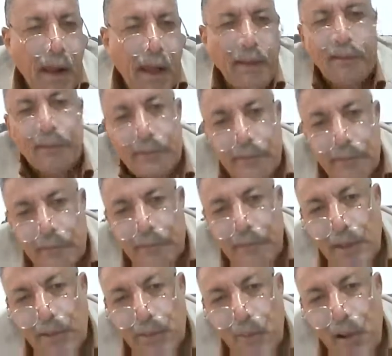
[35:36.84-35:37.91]
And
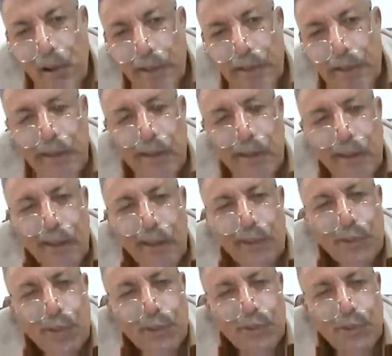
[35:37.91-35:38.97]
that's why
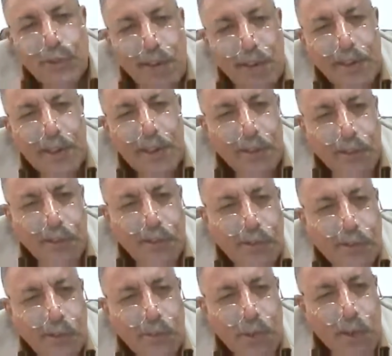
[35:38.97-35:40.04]
to understand a
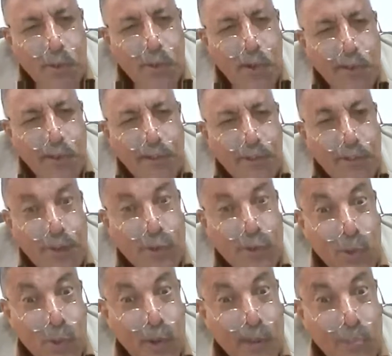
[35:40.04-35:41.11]
criticism requires a very
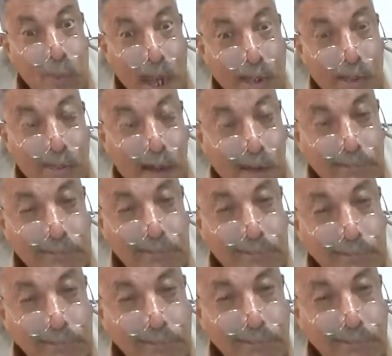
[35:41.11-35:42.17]
solid background,
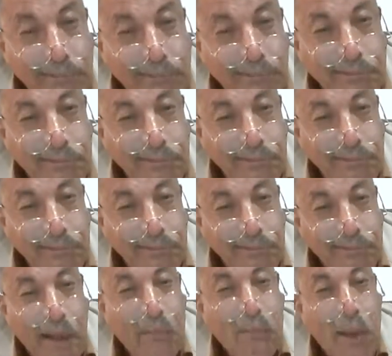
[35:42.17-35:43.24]

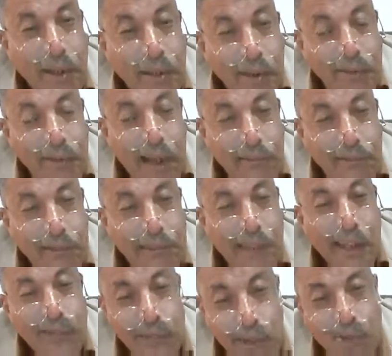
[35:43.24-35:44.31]
a background
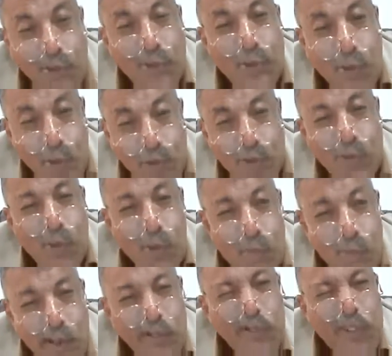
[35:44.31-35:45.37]
that touches on so
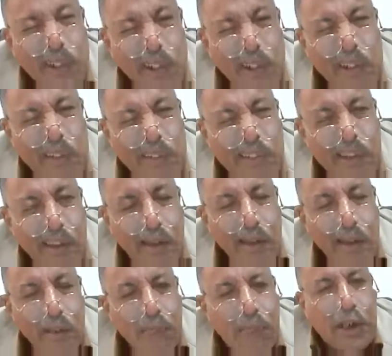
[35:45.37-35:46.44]
many fields,
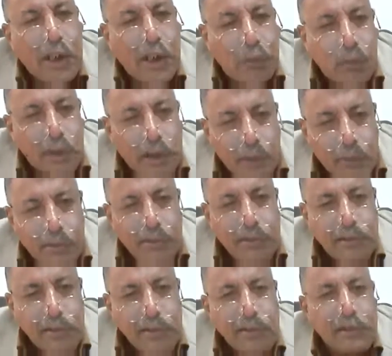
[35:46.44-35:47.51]
beginning with
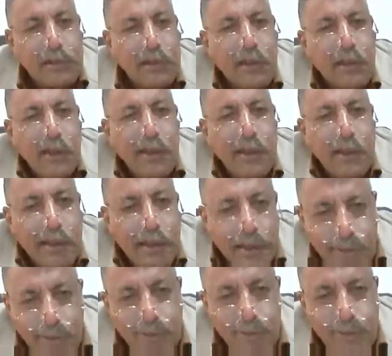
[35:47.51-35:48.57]
linguistics,
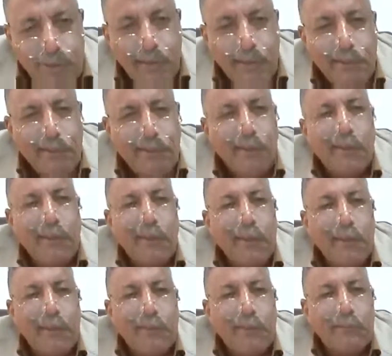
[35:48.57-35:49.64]
literature,
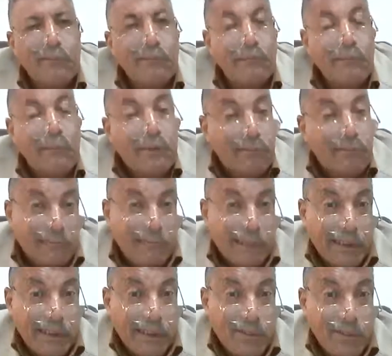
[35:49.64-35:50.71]
with,
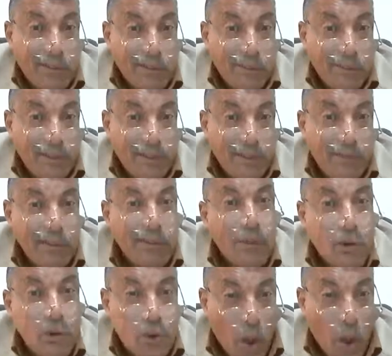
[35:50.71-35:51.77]
in its different
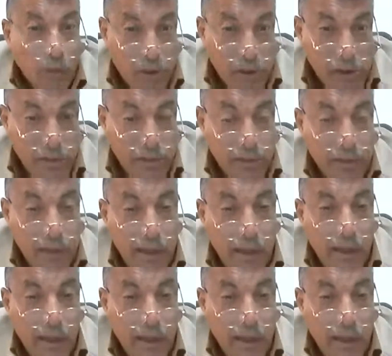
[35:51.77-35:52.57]
genres,